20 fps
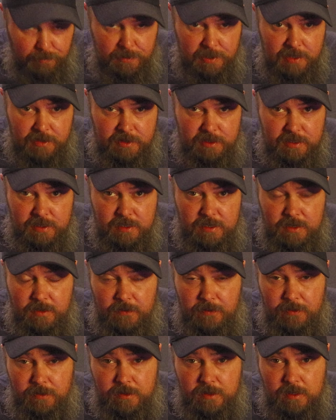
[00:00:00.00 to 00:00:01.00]
method,
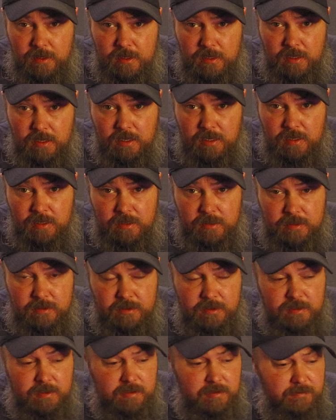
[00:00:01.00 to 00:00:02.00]
if
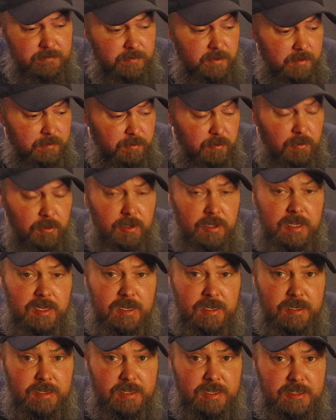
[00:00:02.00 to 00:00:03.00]
you're really getting
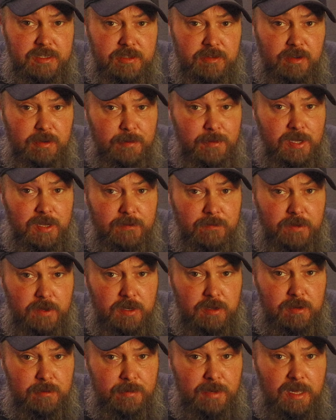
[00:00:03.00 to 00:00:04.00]
into detail, I'll make a
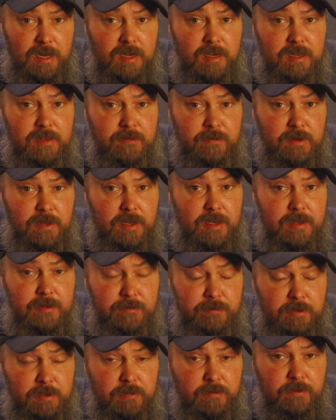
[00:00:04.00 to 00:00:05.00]
video about it. If
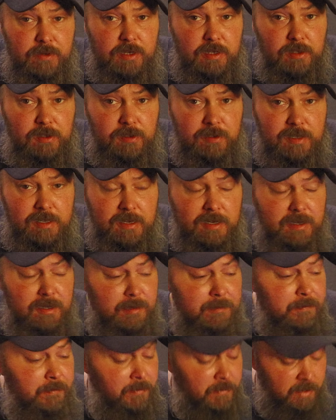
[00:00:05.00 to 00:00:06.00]
not, feel free to look it
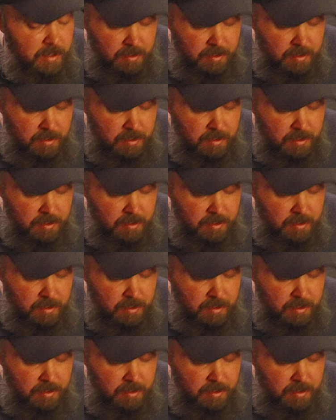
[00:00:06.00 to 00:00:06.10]
up.